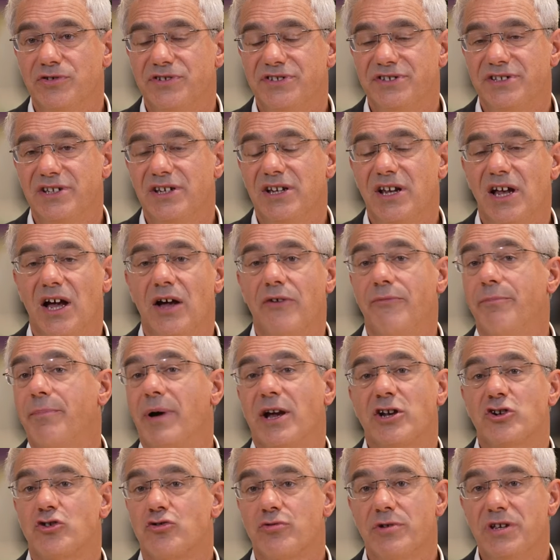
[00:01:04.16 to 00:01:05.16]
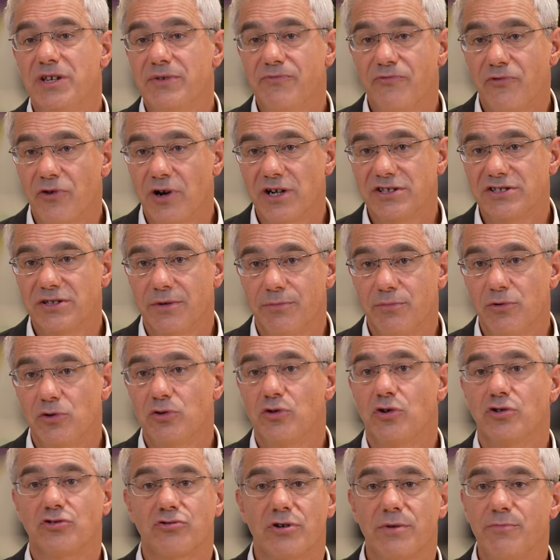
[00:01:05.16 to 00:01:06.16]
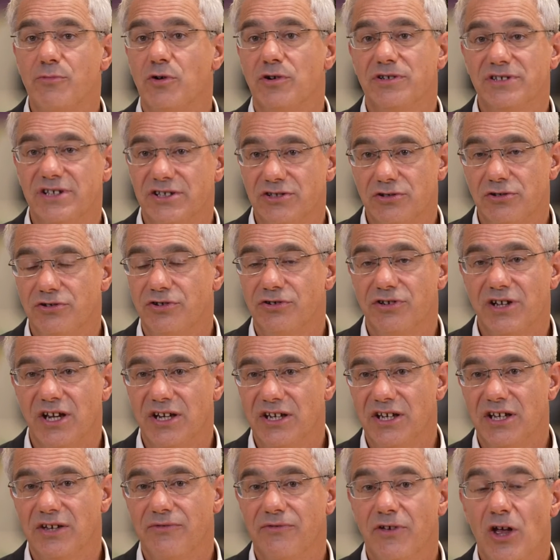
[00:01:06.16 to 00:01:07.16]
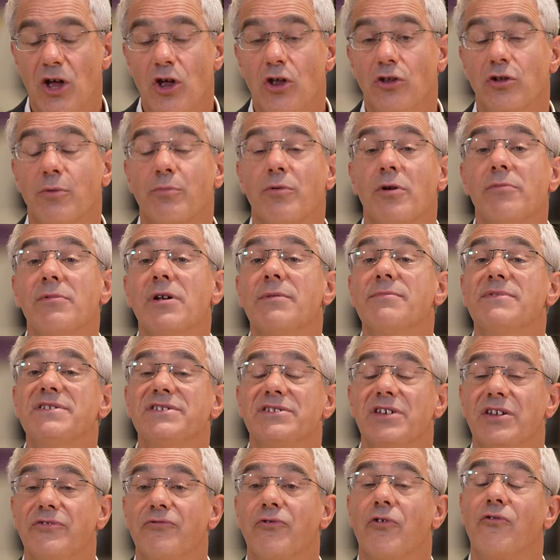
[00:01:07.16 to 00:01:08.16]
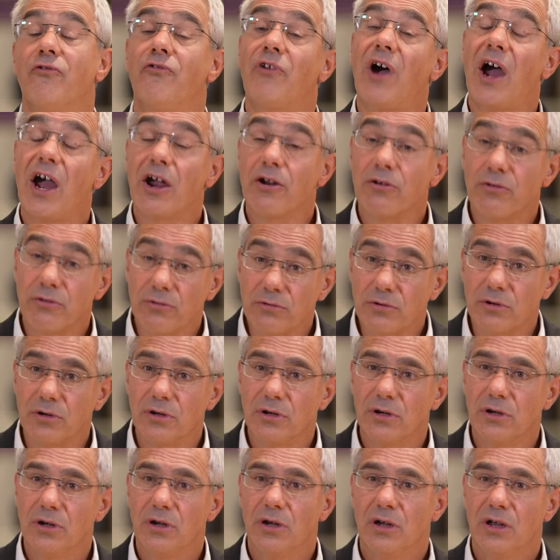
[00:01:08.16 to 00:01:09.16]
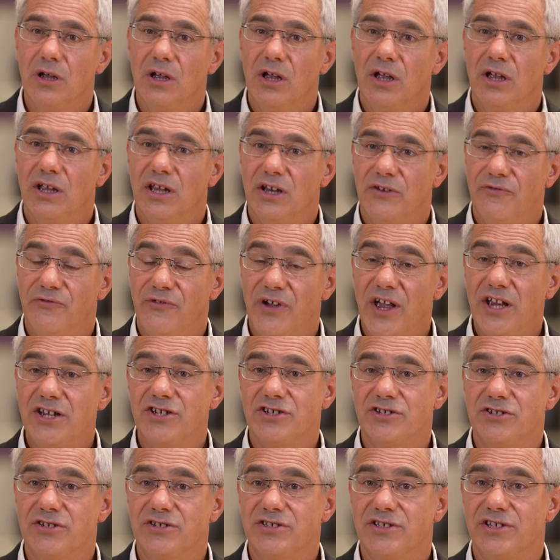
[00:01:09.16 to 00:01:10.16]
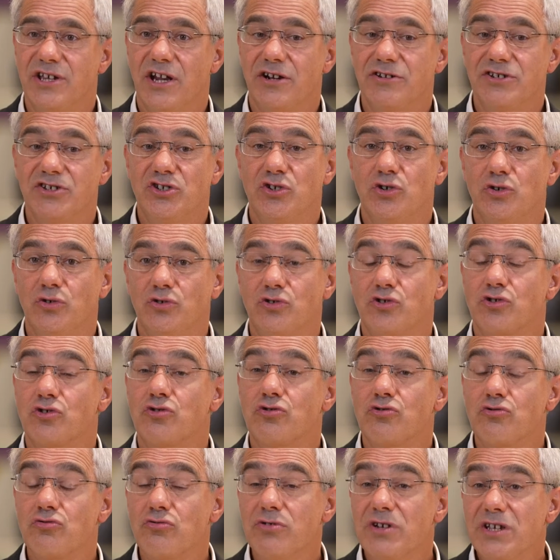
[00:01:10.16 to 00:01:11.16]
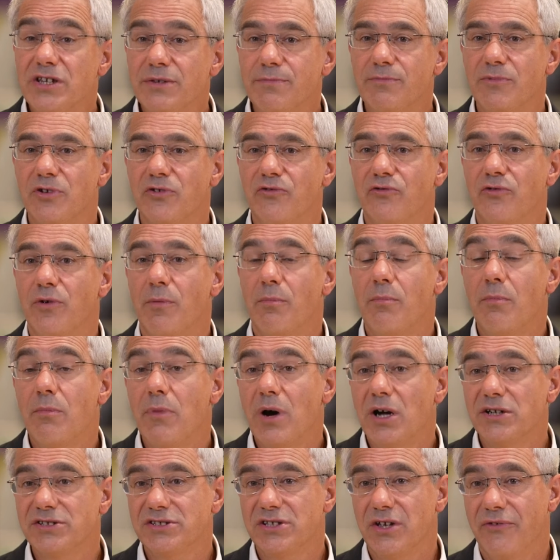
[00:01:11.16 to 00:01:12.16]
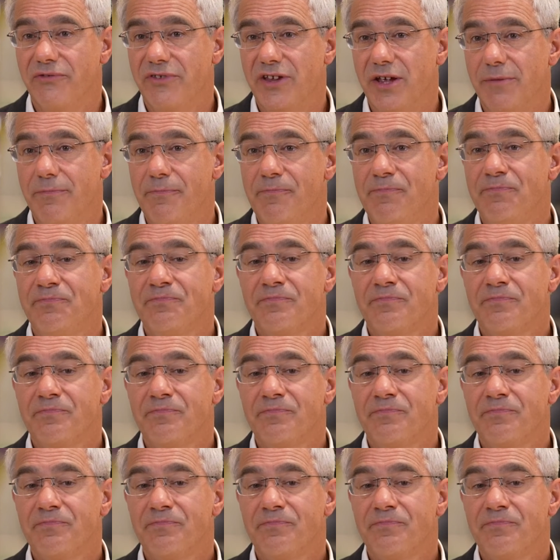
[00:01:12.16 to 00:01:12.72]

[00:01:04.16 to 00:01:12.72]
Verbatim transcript: you still have Bactrim, for example, Cotrimoxazole you can give. The problem is that for viral infection, there is no treatment for most of them.